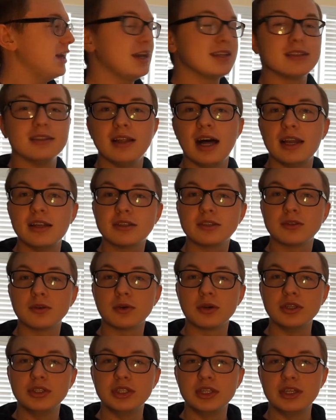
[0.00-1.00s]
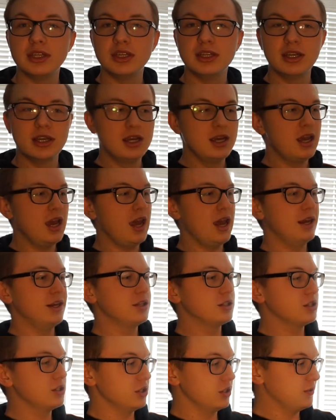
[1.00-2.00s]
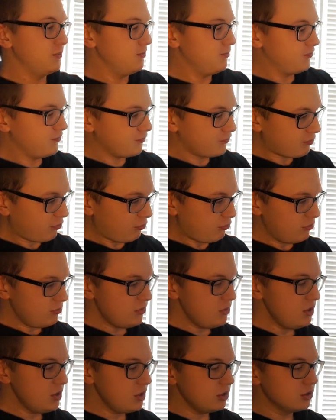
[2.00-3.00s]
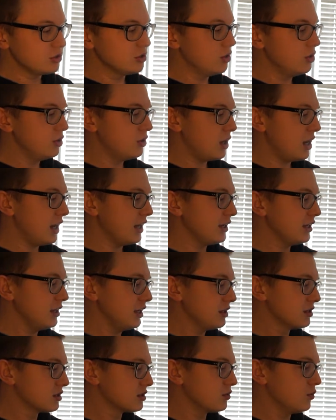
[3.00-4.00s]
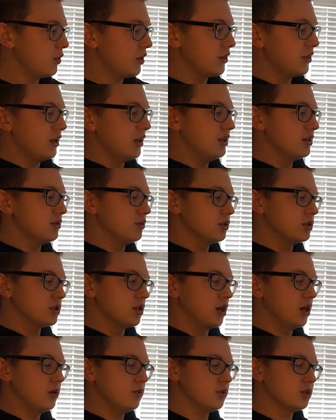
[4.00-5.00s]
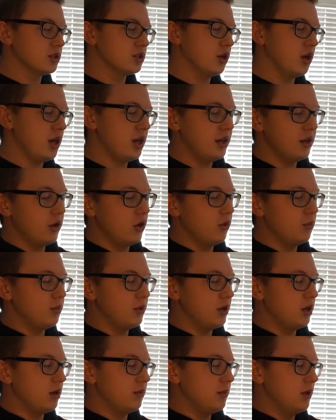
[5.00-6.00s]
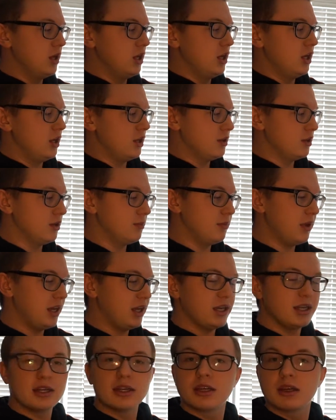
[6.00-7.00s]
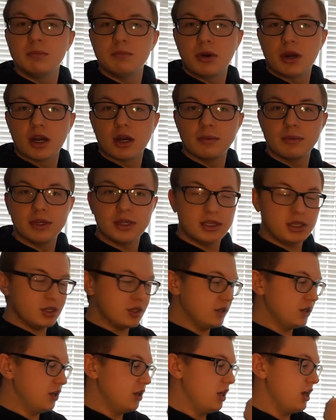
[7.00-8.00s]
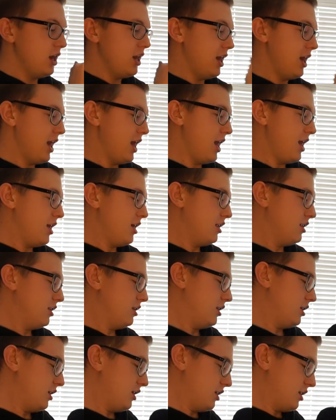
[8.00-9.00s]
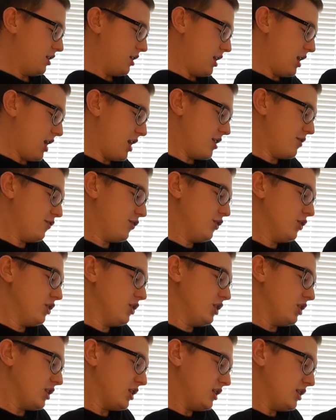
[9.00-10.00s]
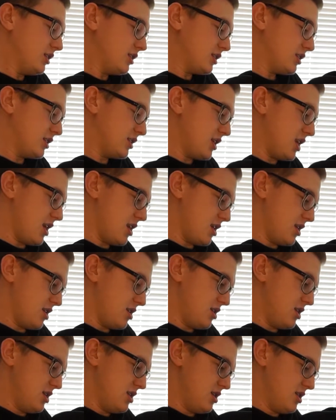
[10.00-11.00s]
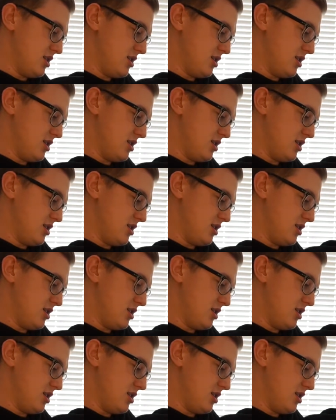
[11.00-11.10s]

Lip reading: It has a lot of storage in it, and it's good. So I guess one thing that we'll start it, we'll go ahead and open up the main compartment here, and if you look inside,